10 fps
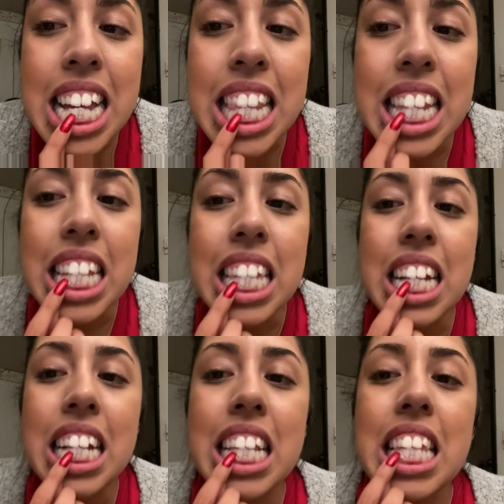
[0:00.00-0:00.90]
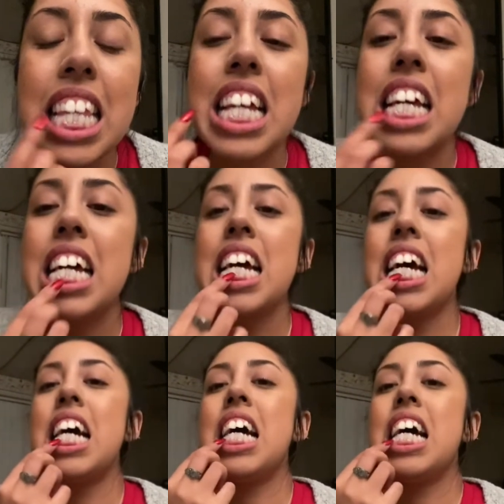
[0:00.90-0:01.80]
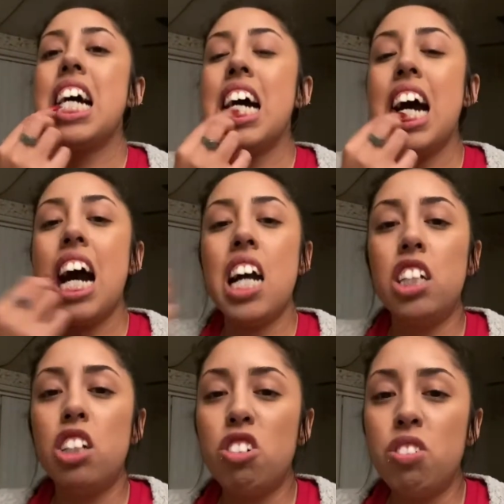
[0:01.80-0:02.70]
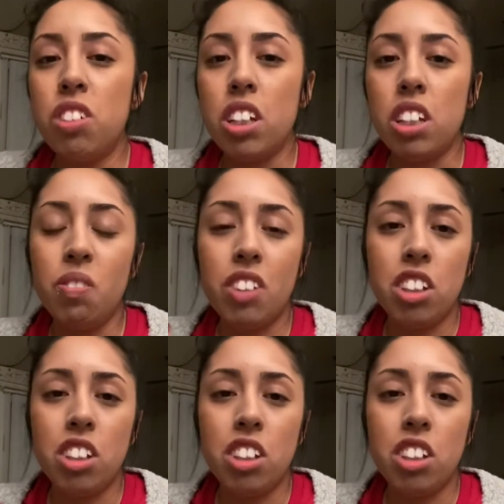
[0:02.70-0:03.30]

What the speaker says: these ones, I do feel the most